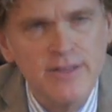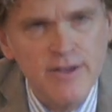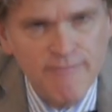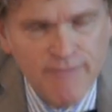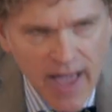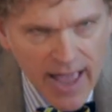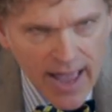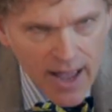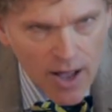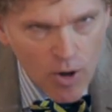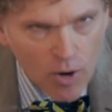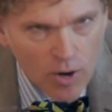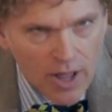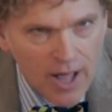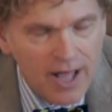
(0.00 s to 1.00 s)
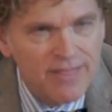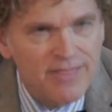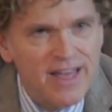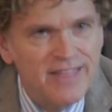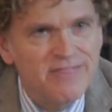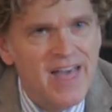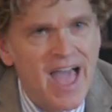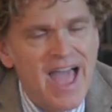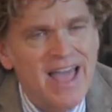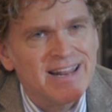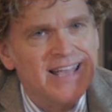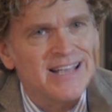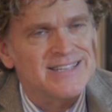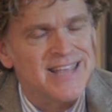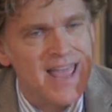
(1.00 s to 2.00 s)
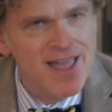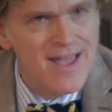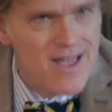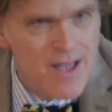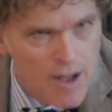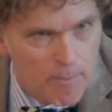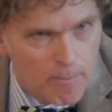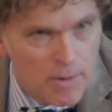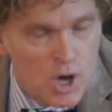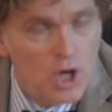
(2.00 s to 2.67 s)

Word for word: the veil that that is him